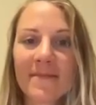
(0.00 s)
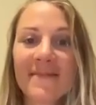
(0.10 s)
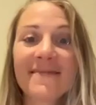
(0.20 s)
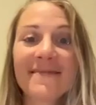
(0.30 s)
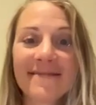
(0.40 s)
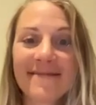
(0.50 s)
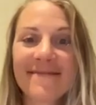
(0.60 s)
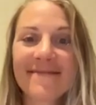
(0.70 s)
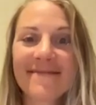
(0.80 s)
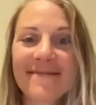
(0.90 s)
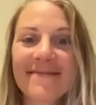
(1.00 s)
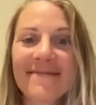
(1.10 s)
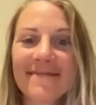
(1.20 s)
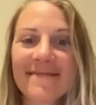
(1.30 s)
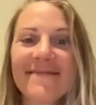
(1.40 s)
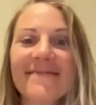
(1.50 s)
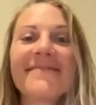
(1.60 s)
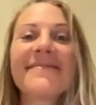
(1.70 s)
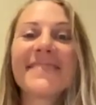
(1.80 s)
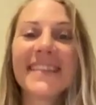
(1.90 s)

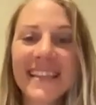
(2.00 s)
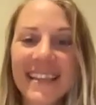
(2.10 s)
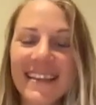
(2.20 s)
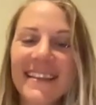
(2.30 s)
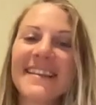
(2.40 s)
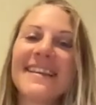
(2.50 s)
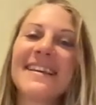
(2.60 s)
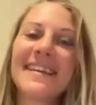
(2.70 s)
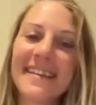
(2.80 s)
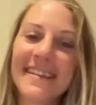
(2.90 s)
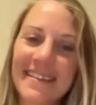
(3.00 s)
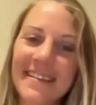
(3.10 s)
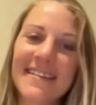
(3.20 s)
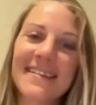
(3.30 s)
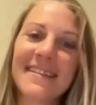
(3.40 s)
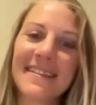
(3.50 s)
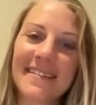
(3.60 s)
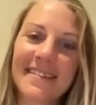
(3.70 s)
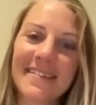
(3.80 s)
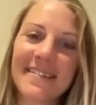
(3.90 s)

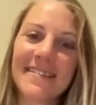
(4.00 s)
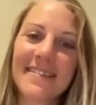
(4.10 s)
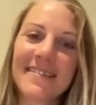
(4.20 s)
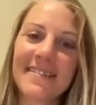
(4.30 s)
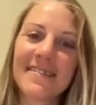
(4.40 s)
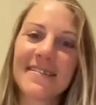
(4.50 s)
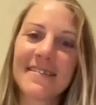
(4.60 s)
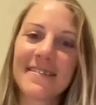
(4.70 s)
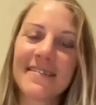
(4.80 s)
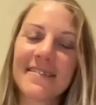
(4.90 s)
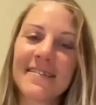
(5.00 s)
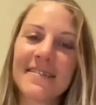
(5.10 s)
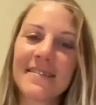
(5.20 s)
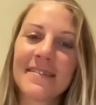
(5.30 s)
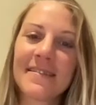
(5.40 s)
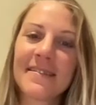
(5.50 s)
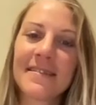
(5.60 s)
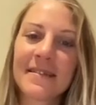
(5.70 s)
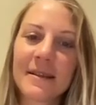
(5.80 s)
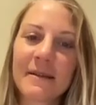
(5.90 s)

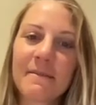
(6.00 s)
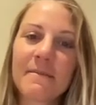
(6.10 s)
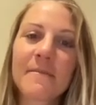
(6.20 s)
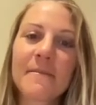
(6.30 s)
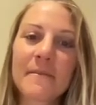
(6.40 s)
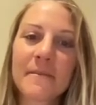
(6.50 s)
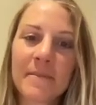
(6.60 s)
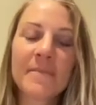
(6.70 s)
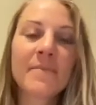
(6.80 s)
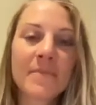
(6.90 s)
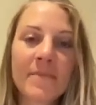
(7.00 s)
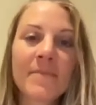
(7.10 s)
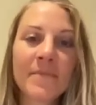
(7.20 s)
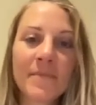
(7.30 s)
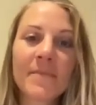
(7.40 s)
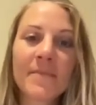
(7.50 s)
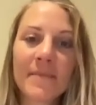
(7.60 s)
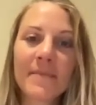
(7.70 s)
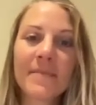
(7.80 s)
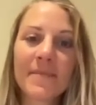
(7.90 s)
The person shown says nothing.